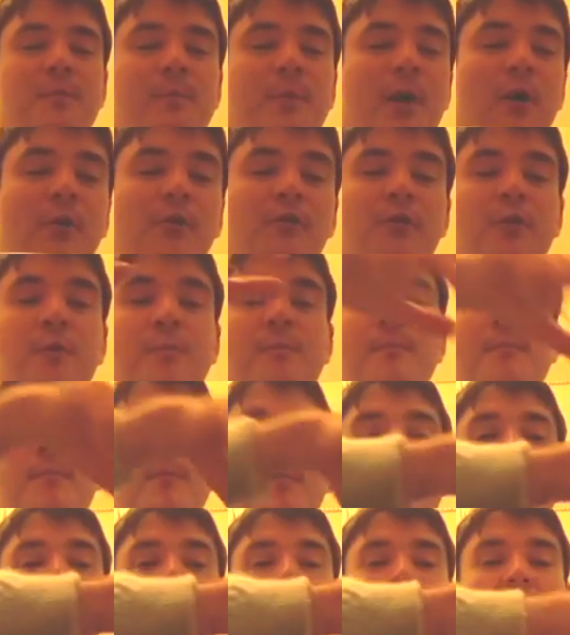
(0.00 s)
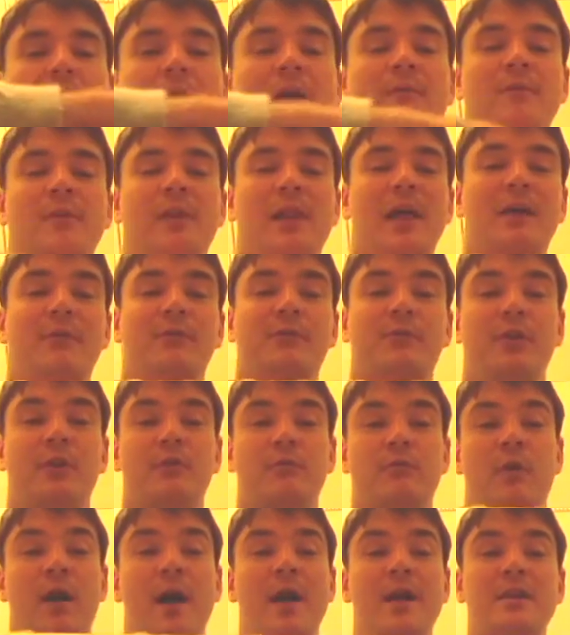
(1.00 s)
bottom, and the left to the
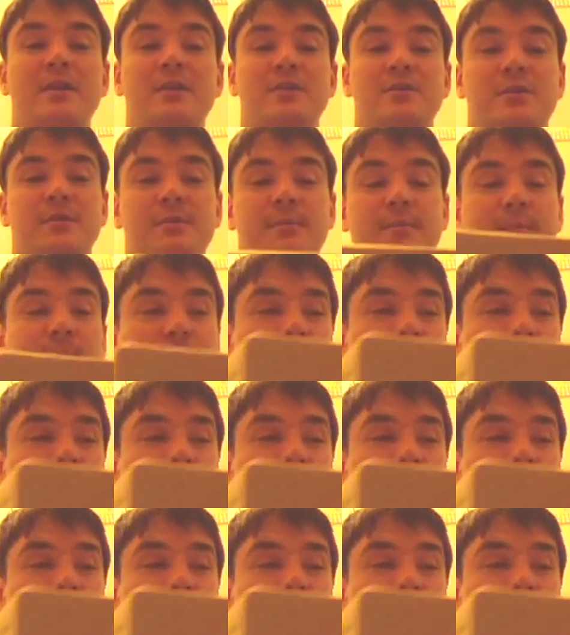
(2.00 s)
right.